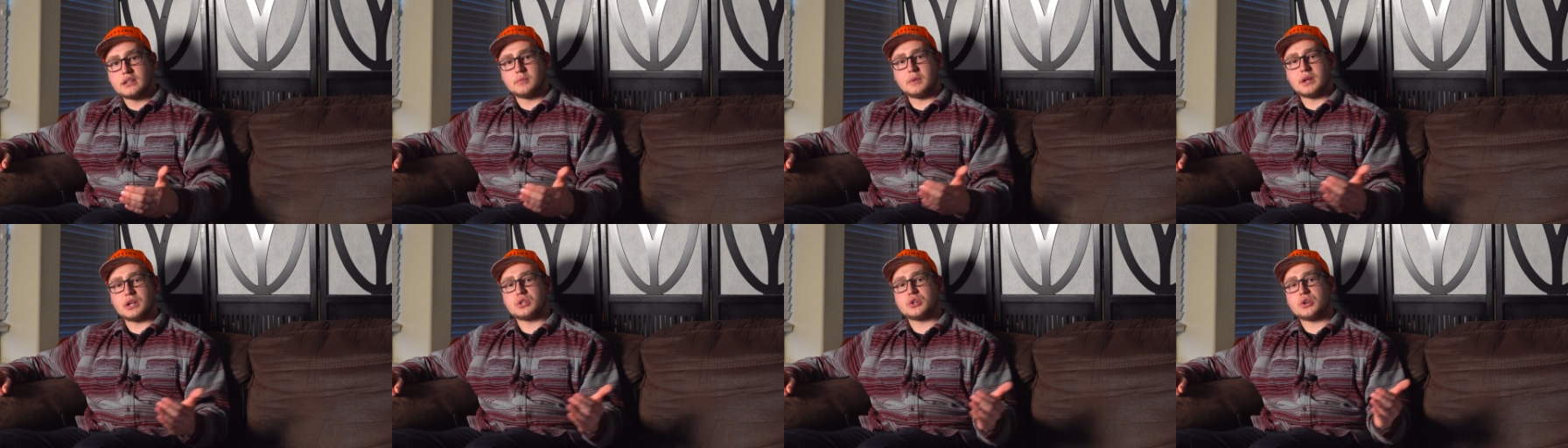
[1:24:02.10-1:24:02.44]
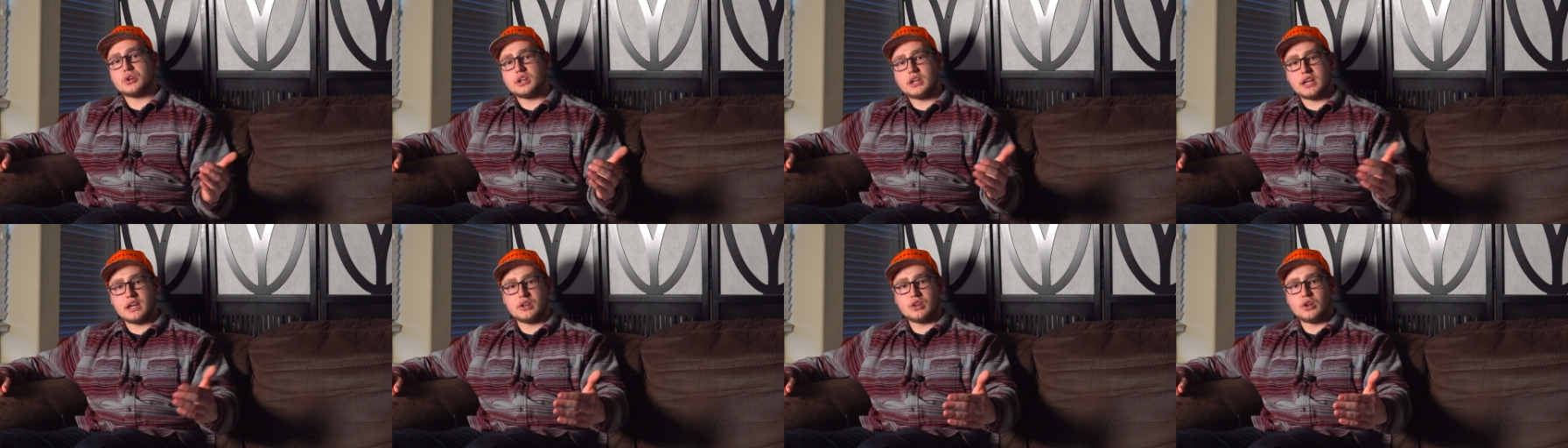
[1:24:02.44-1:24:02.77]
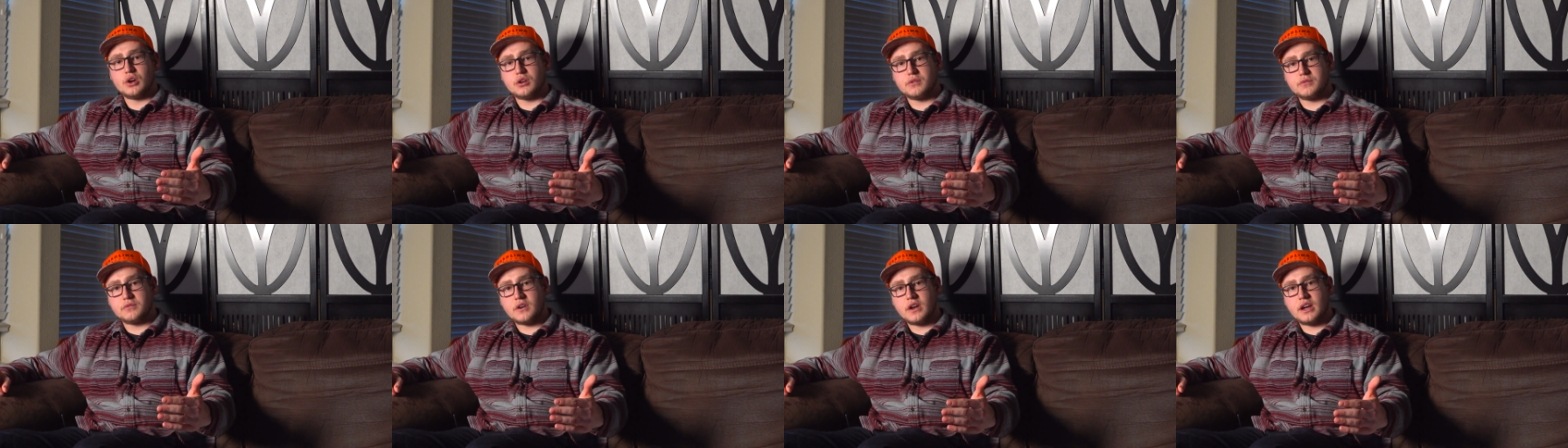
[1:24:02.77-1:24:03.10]
to make sure you get
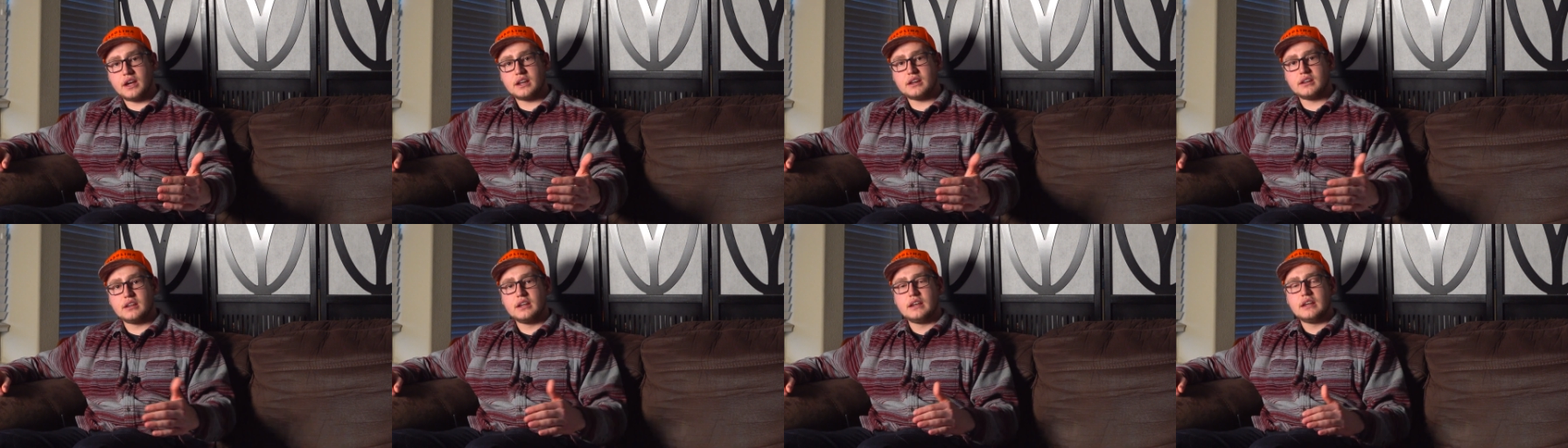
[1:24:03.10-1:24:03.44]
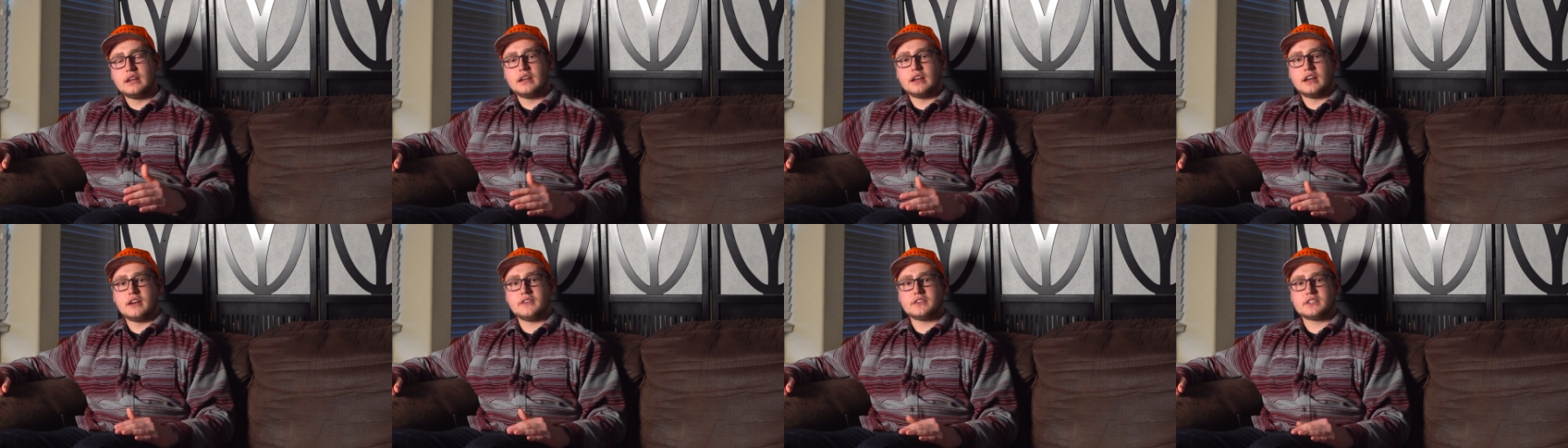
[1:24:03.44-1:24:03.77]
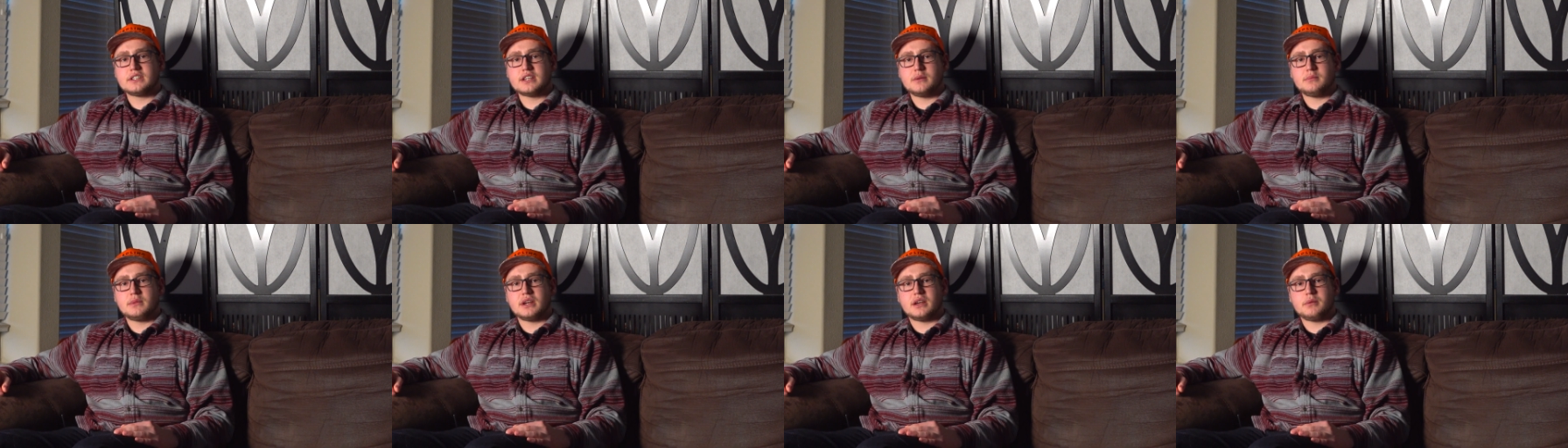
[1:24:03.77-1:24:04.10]
notified
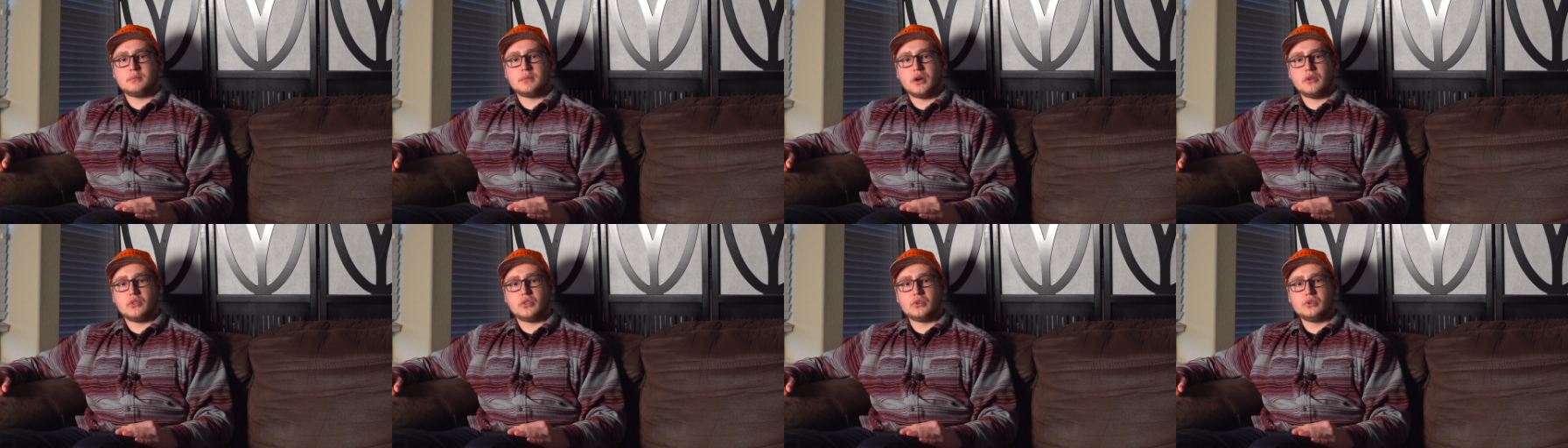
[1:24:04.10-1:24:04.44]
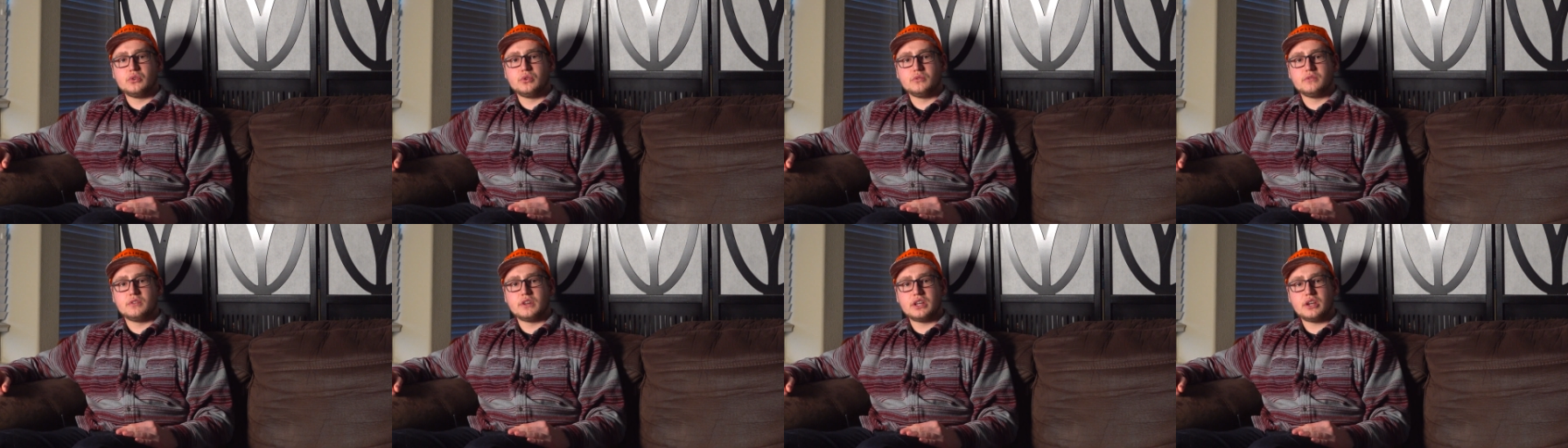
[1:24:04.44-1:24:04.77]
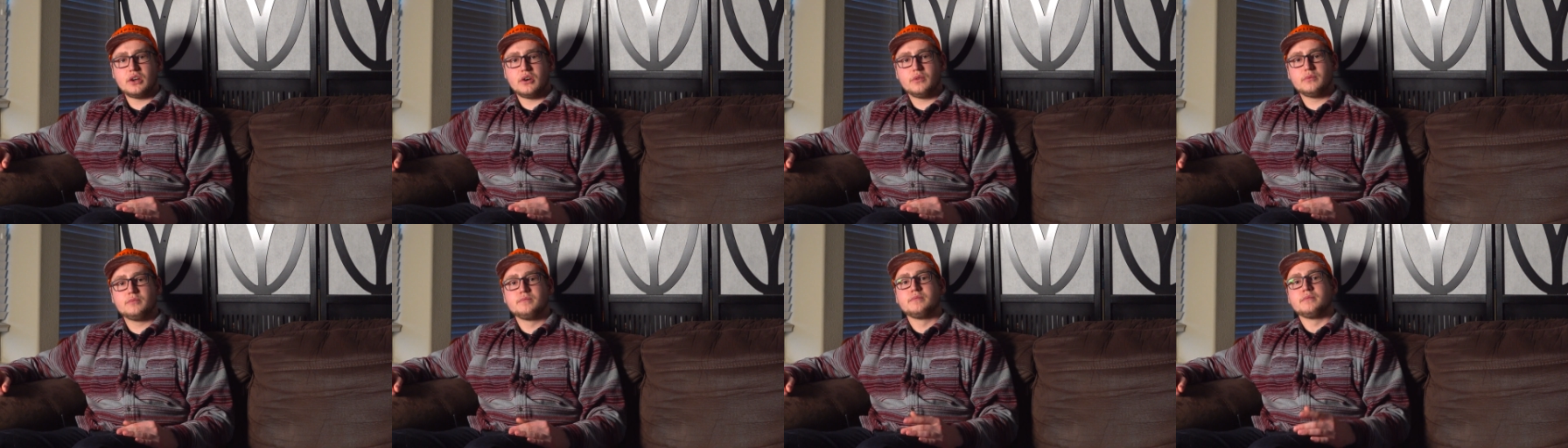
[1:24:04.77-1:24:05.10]
every time I come out with a new
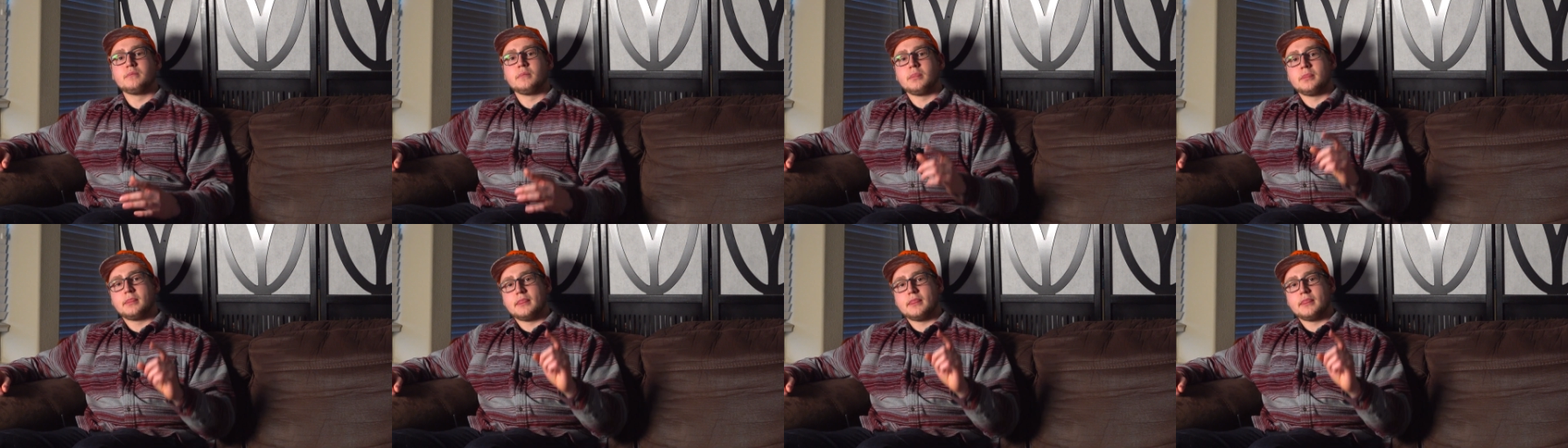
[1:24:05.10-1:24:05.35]
video,